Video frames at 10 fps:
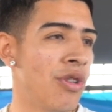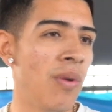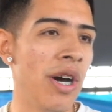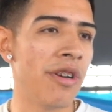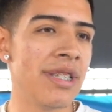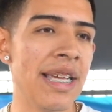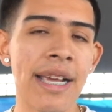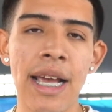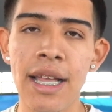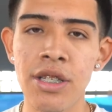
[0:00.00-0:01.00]
the water
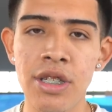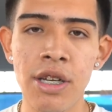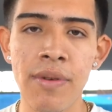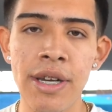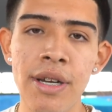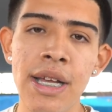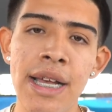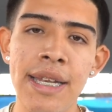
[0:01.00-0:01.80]
tank, and the generator.